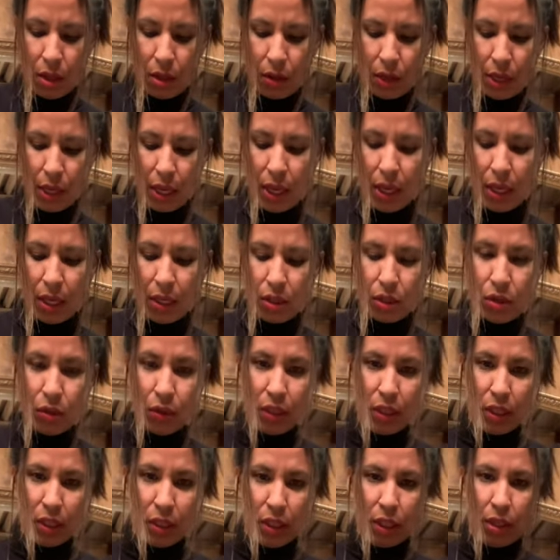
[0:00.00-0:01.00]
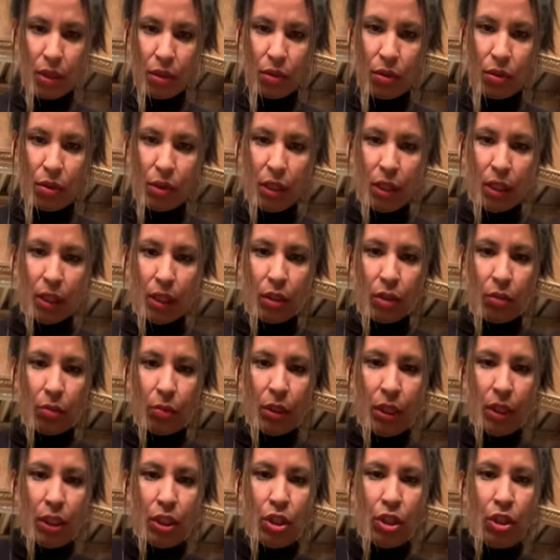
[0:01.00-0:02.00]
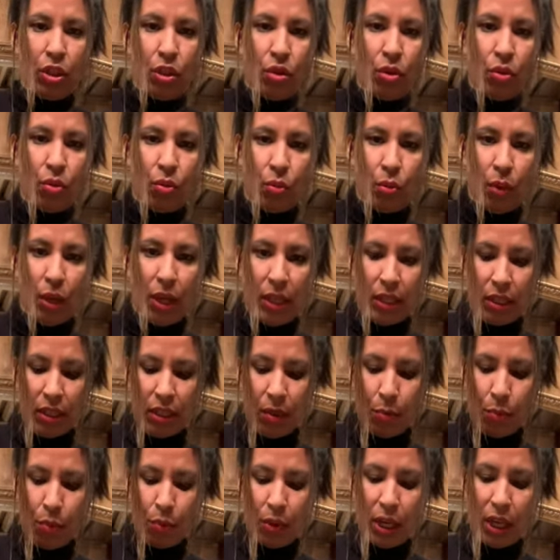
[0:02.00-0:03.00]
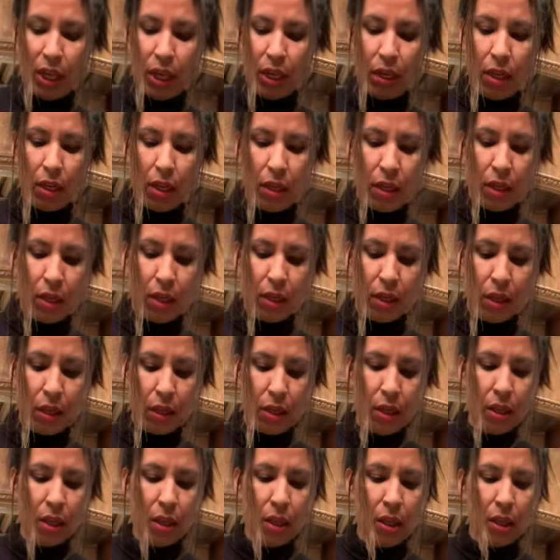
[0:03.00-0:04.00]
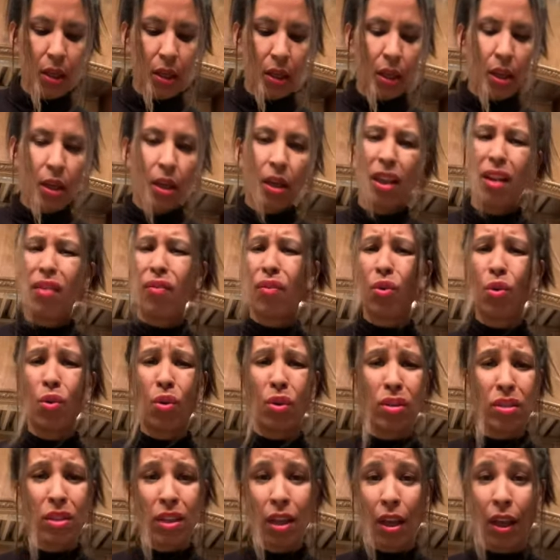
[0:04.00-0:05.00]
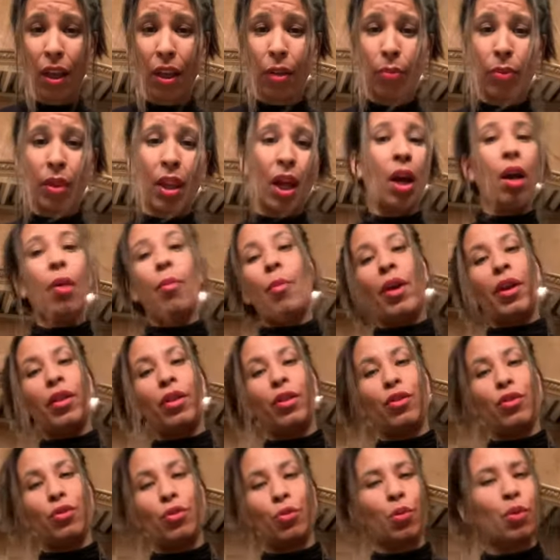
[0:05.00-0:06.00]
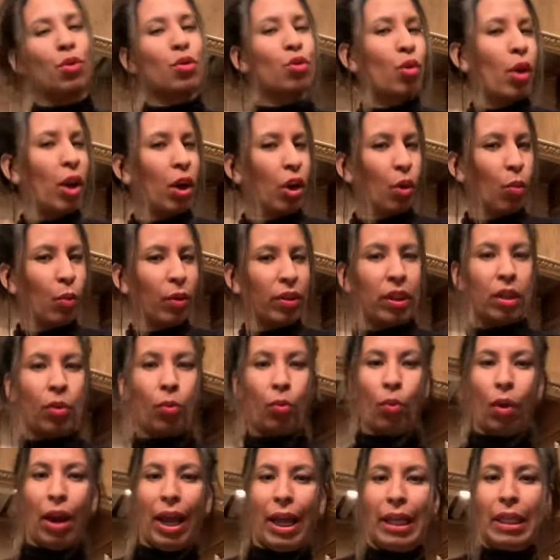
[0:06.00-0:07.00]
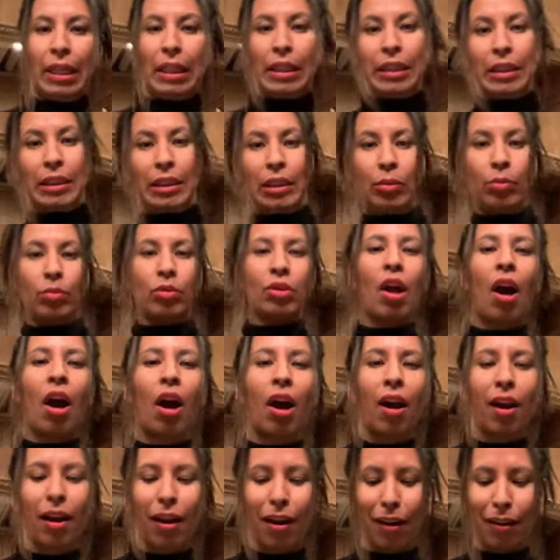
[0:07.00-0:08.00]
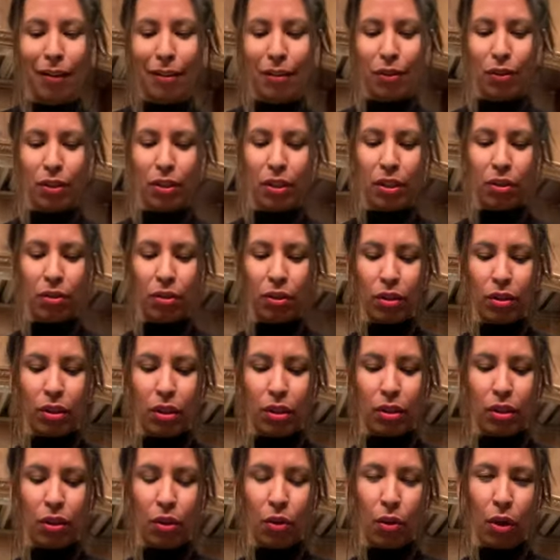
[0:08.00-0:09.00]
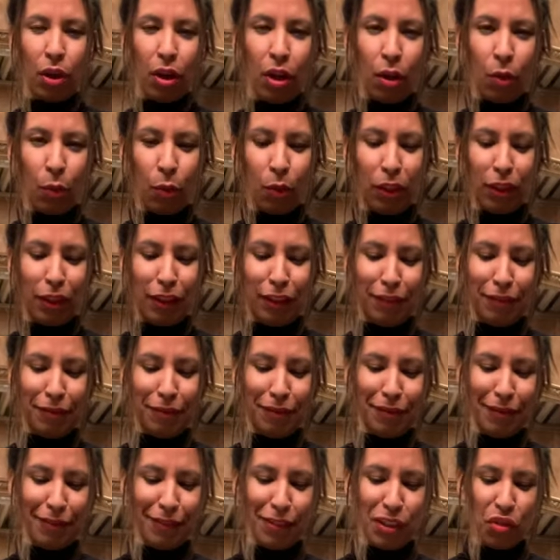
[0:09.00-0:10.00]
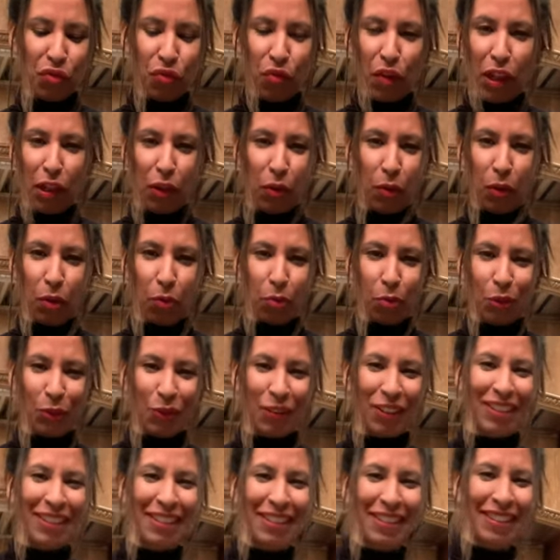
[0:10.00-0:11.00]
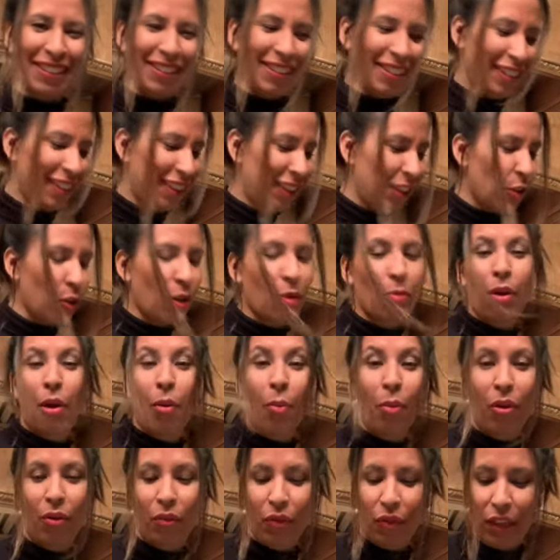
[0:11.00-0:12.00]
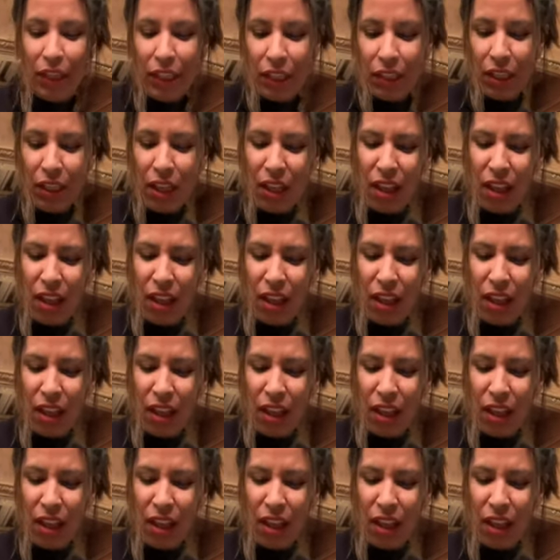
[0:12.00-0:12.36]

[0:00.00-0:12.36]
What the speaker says: Okay, so it's still a little bit too separated. And of course, I am not Martha Stewart, so I don't know what the right terms are. So just go along with it. Just follow what I'm doing. It'll come out perfect.